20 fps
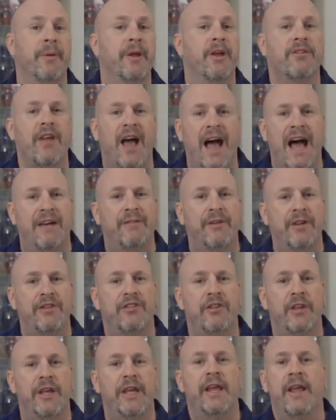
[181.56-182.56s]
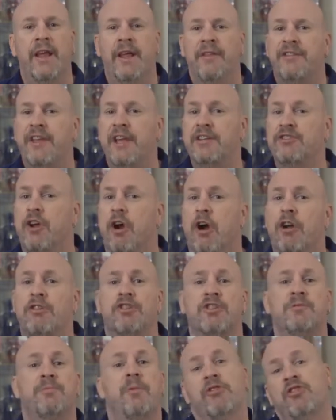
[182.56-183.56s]
because obviously these cars
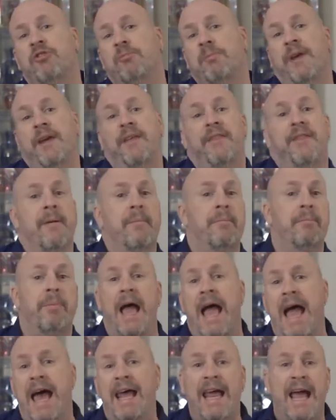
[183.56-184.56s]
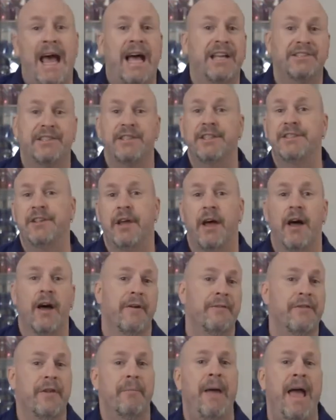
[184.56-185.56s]
are supposed to be the badasses
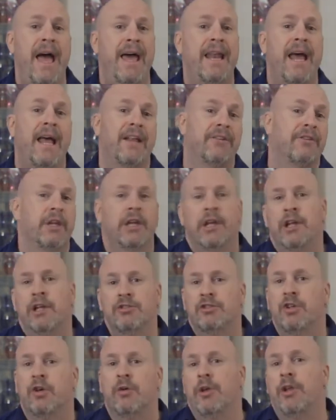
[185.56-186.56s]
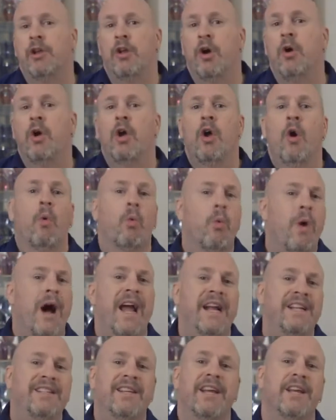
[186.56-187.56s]
of the badass. So, you know,
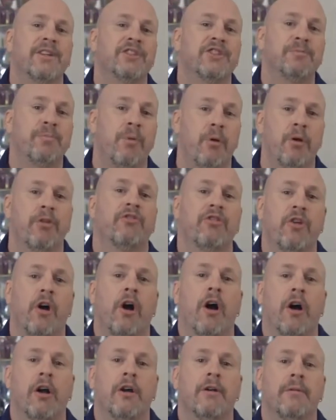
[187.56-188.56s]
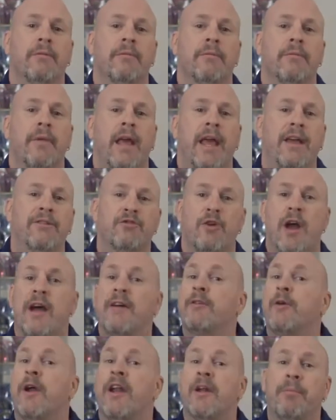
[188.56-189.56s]
why take a sports car and
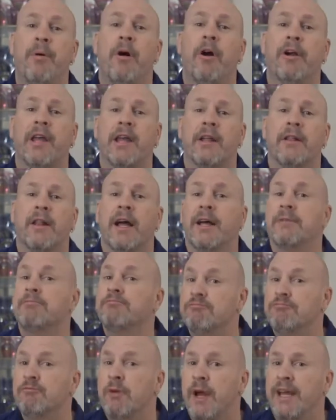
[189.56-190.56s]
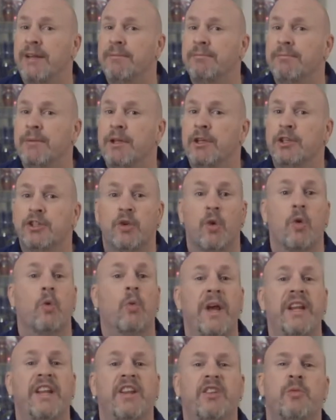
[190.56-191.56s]
drive around a parking lot, right? So what
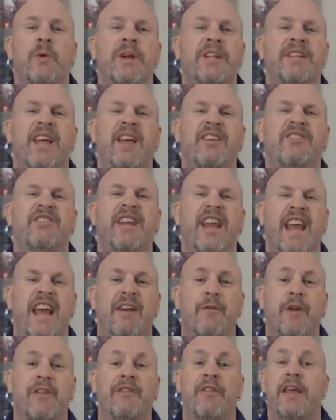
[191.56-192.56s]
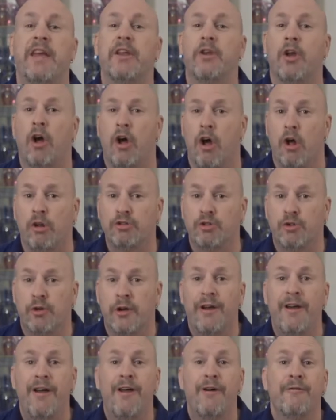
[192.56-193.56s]
we did is we tested everything in
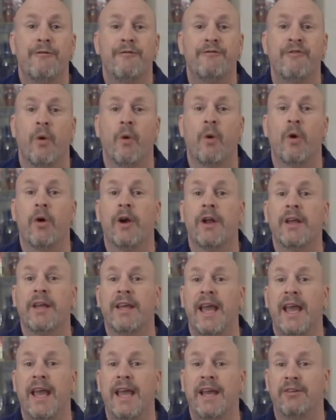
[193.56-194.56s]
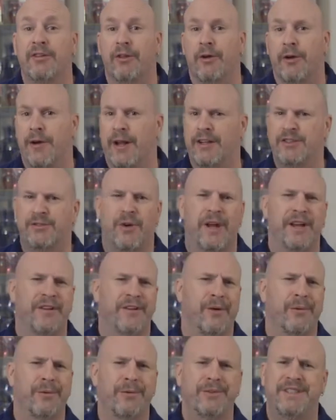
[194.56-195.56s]
ultra 4K glory. That's right,
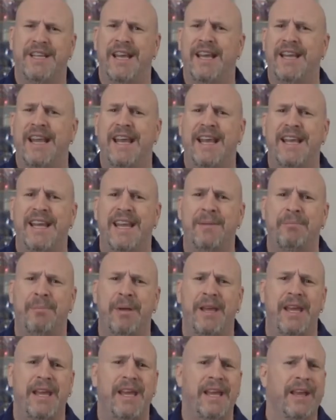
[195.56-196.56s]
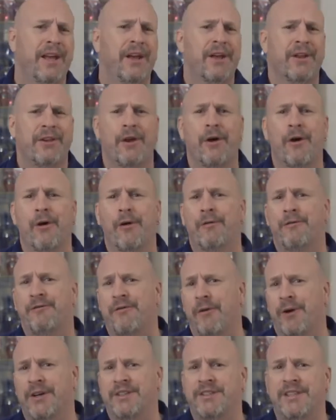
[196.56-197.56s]
no 1080p, no
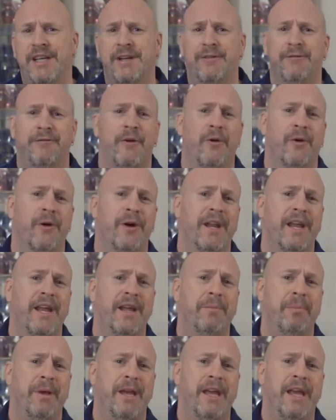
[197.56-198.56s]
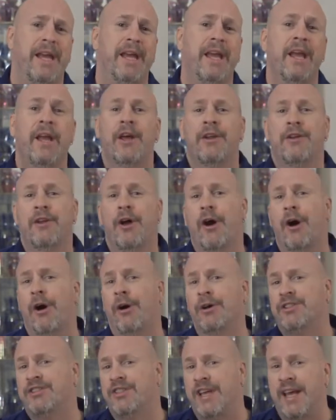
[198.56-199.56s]
1440p,
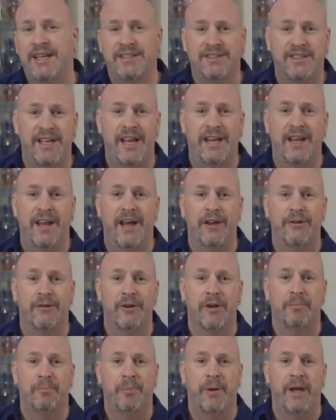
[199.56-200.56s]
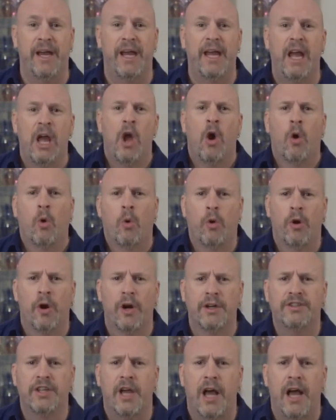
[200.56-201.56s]
no 1600p.
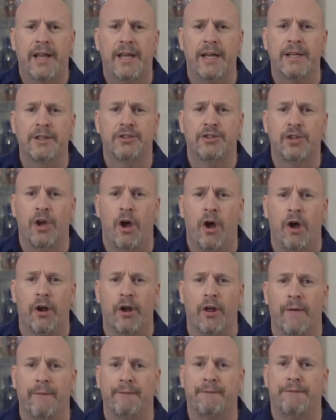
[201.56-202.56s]
We're talking total